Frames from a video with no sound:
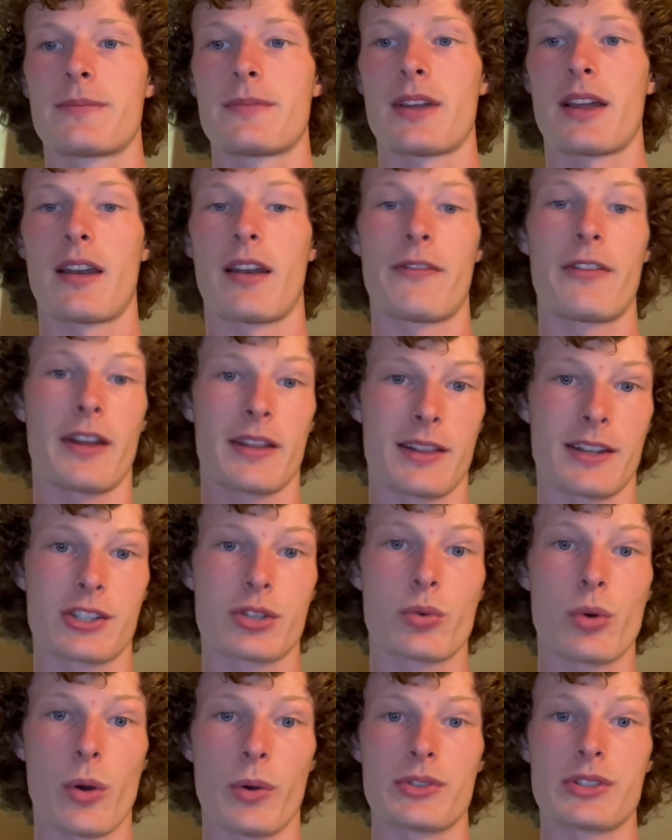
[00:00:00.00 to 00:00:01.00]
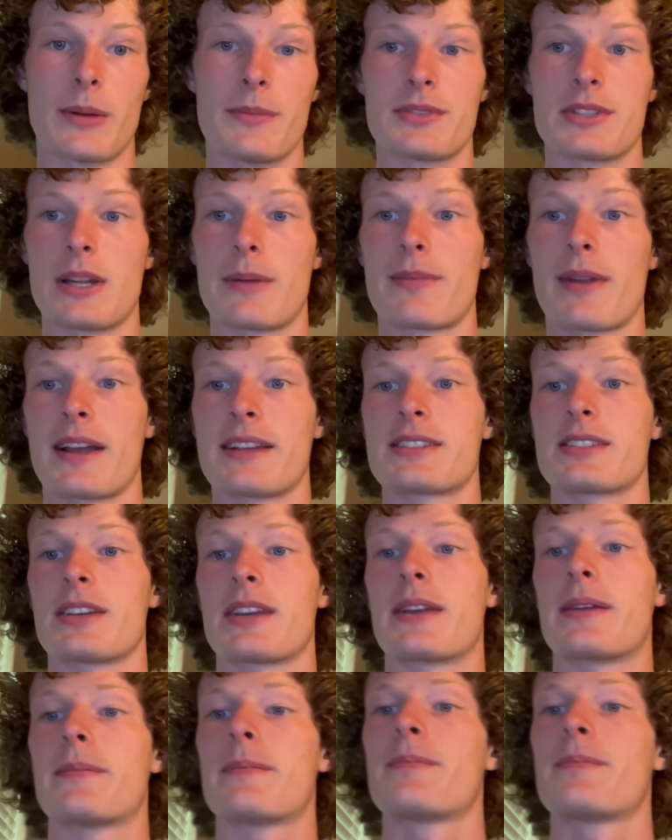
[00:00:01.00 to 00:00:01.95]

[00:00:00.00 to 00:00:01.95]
and I feel like this quote sums it up nicely.